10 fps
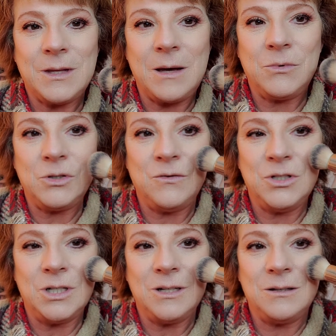Apples of your
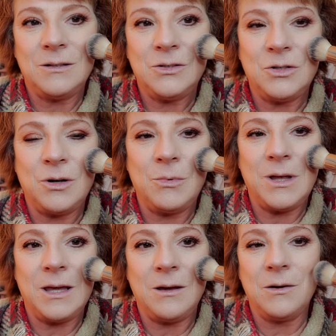cheek, start
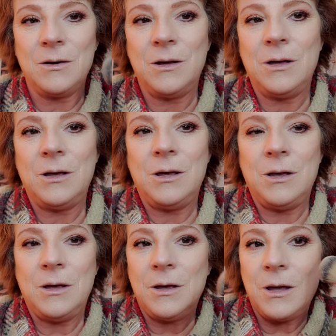applying here.
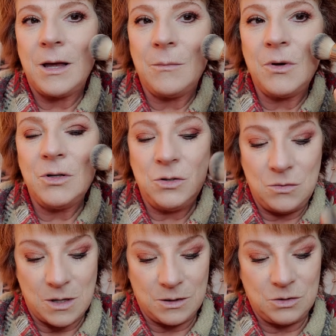And I'm going to do
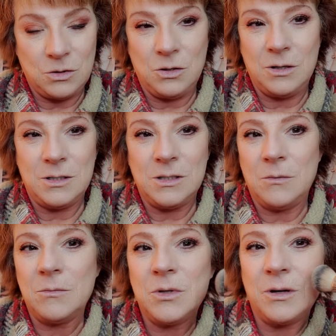that so you can see what
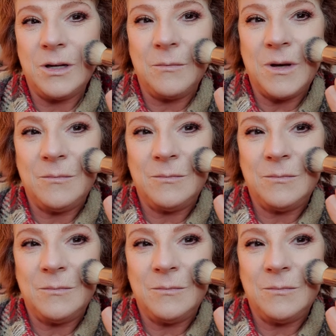I'm talking about.